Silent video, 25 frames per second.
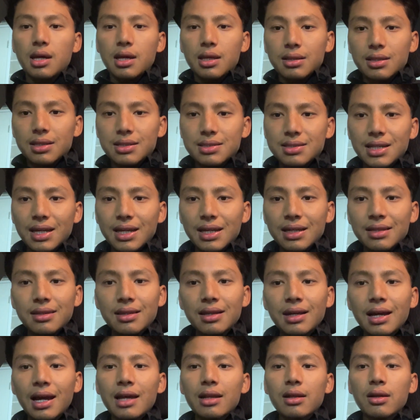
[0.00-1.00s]
The second
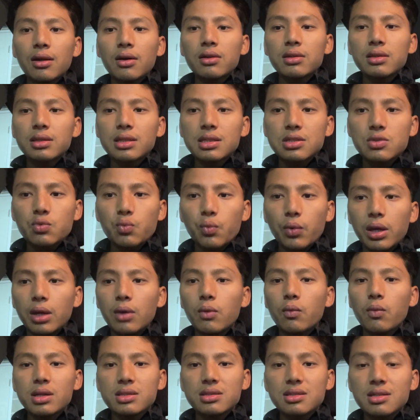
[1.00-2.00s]
thing I learned this
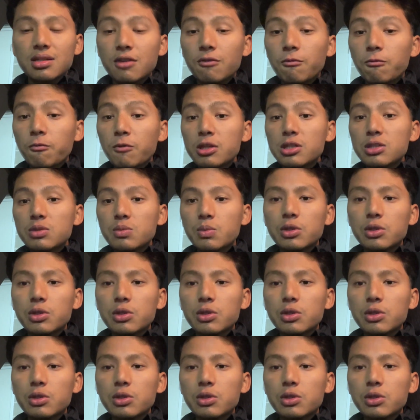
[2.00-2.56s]
week was the difference